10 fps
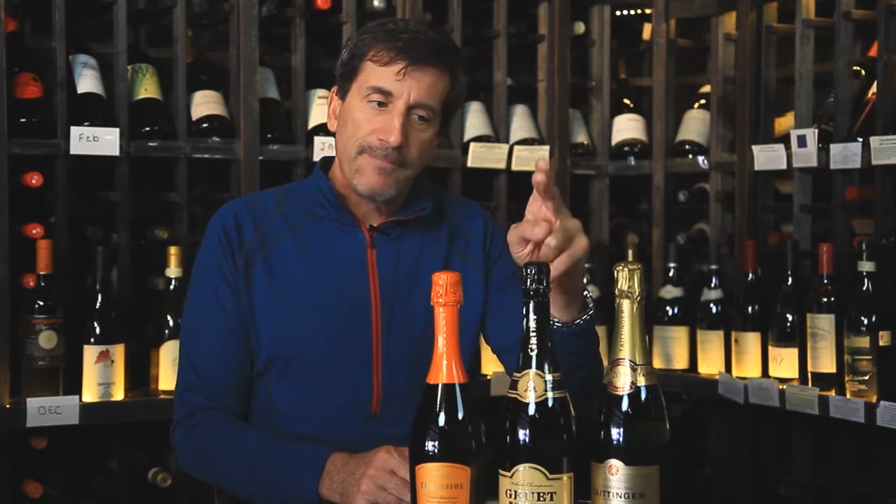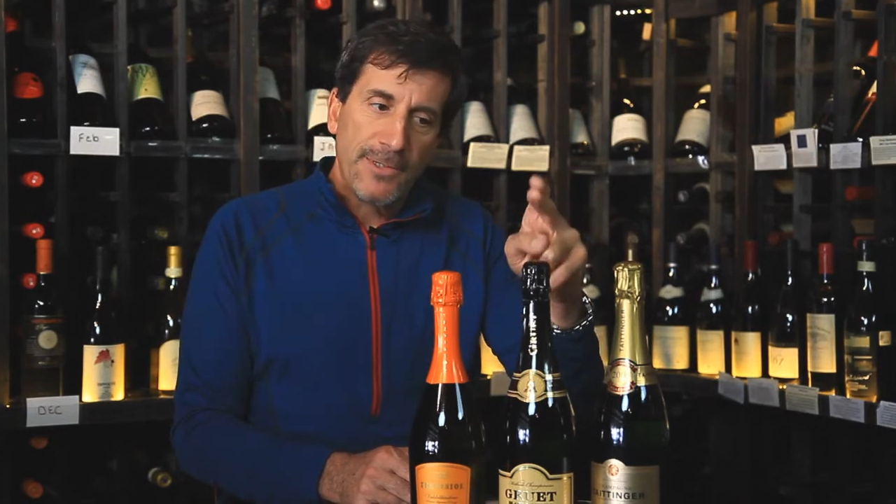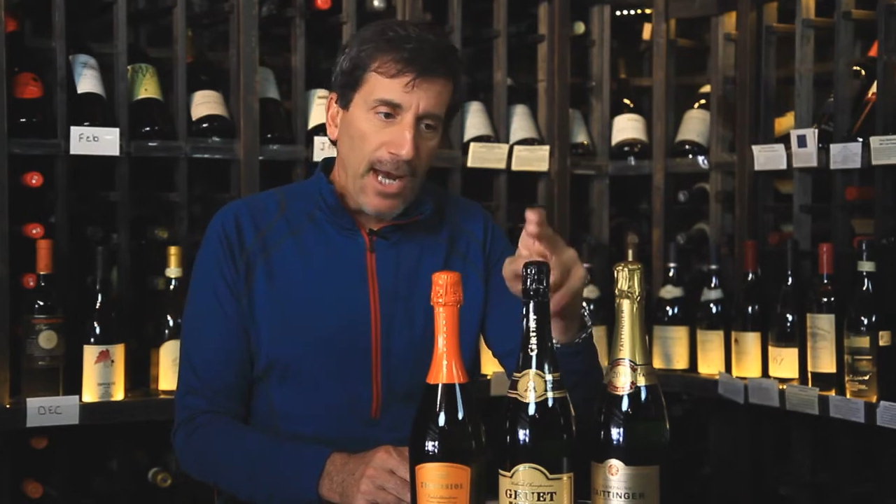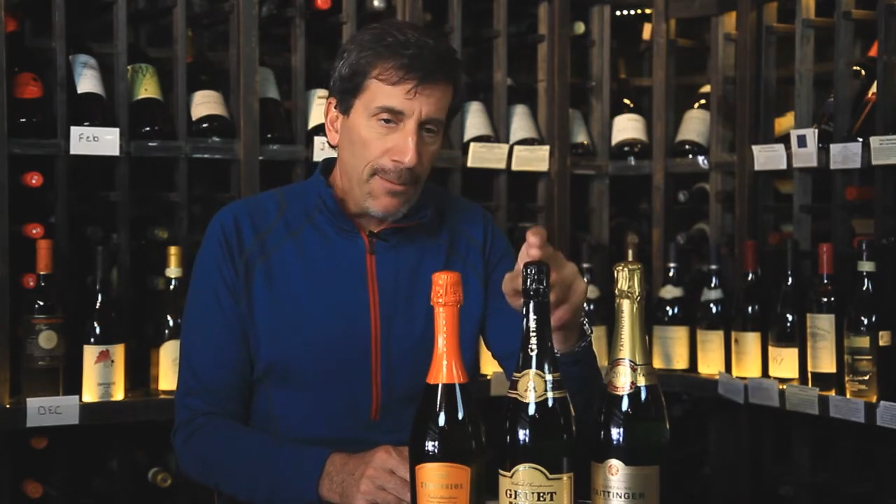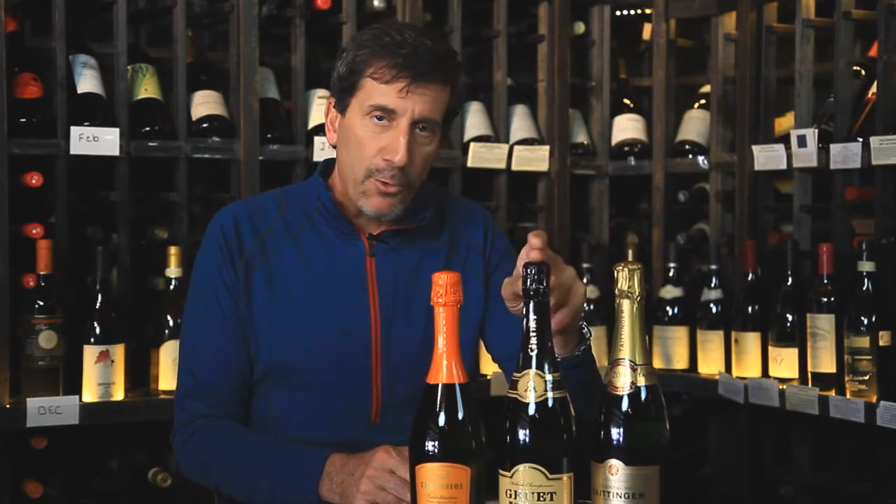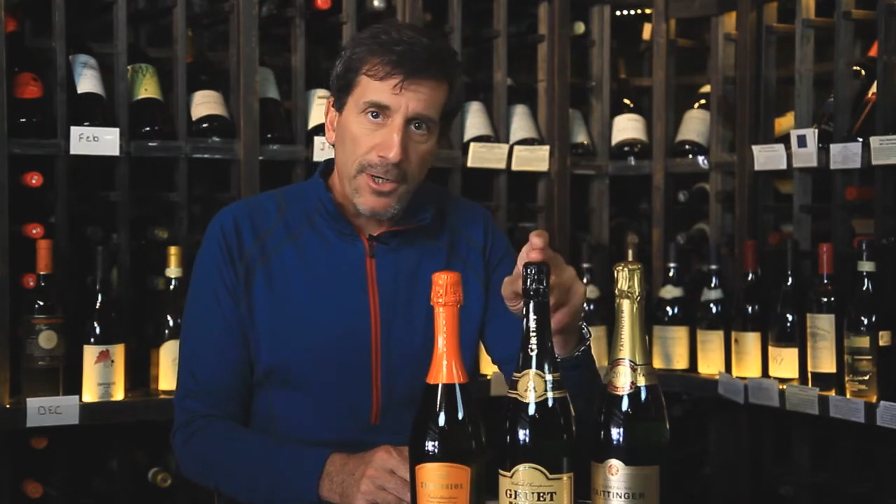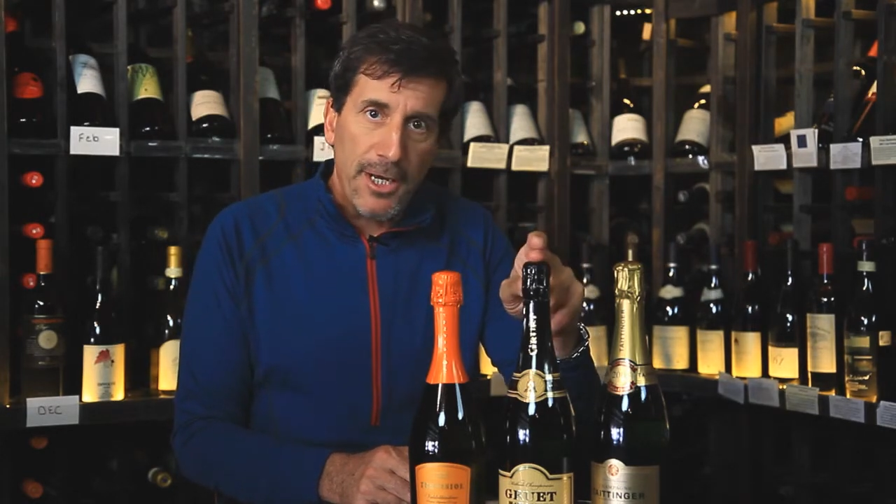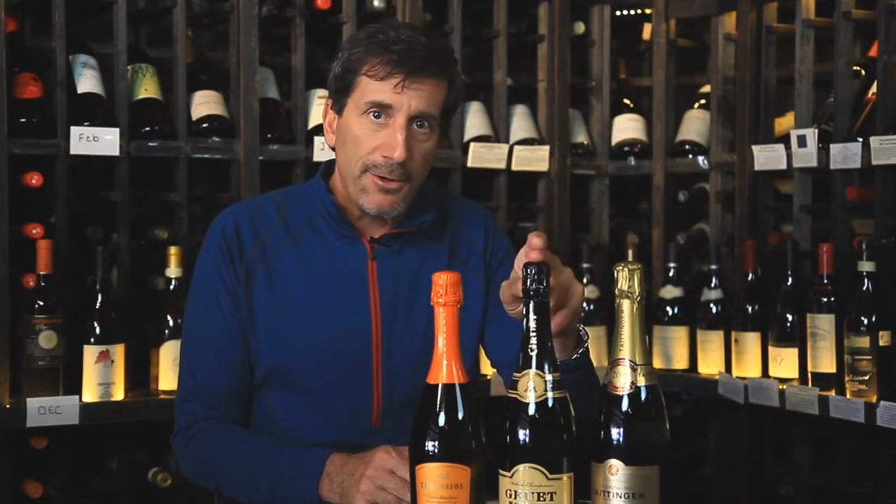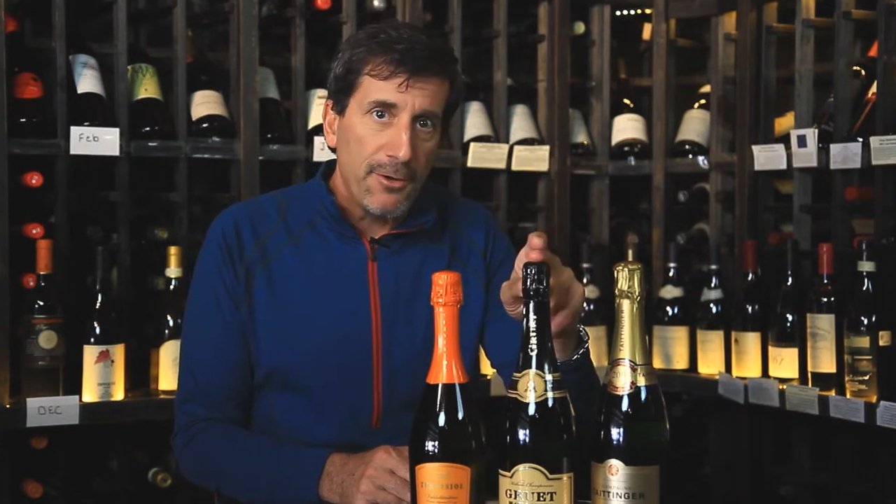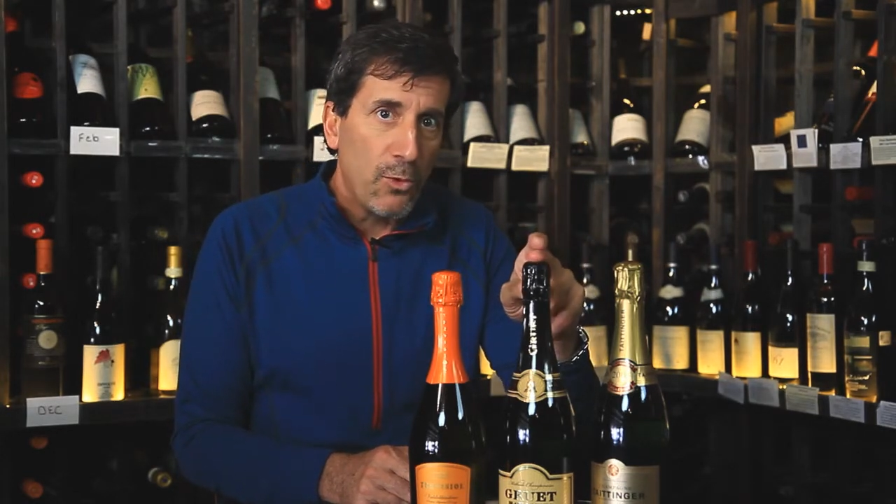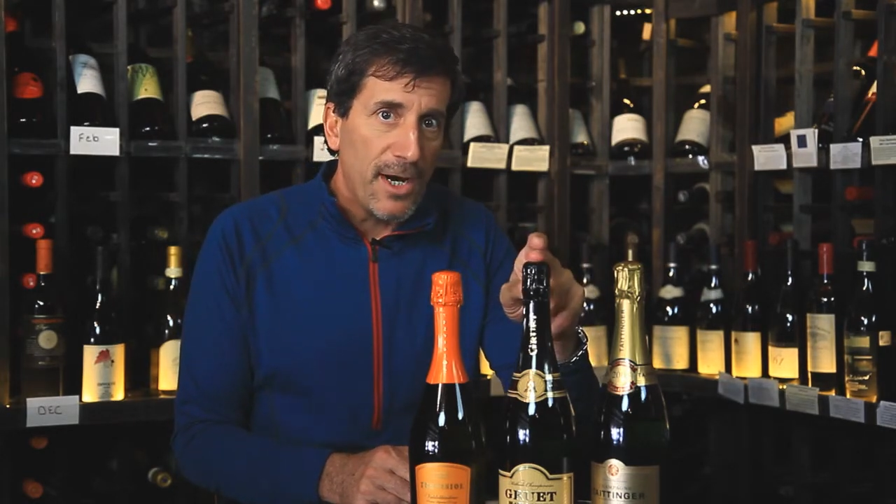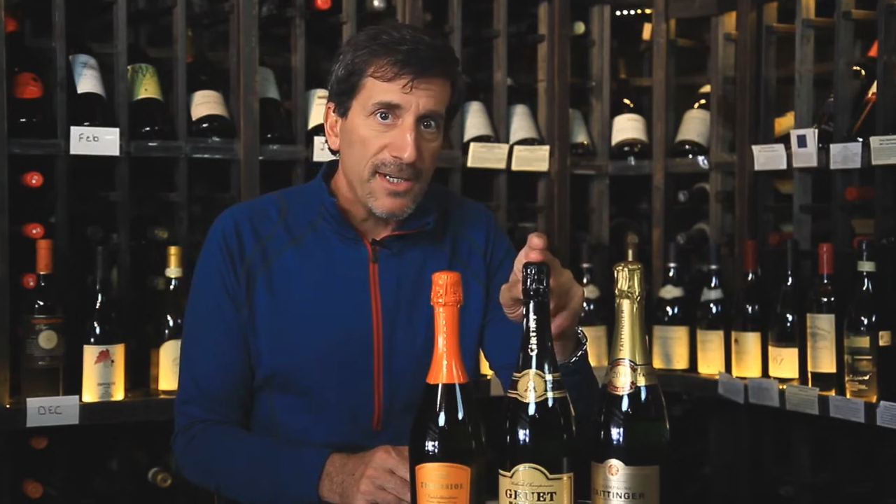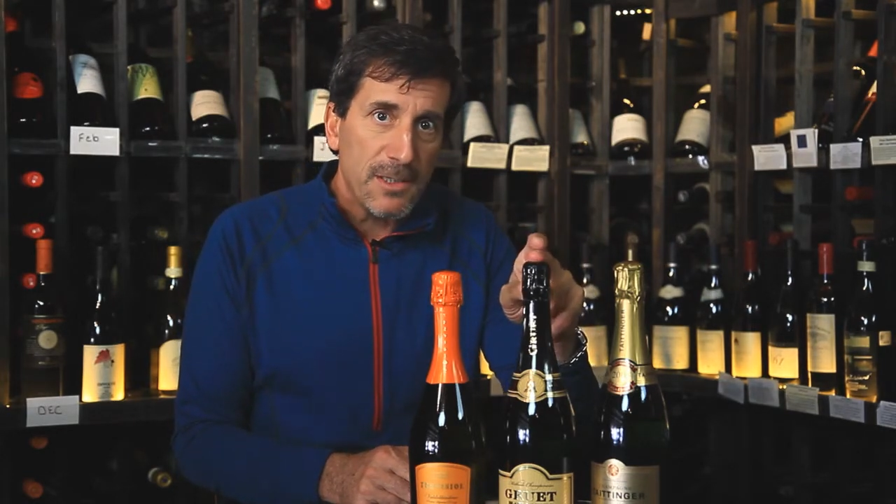Top 100 Wine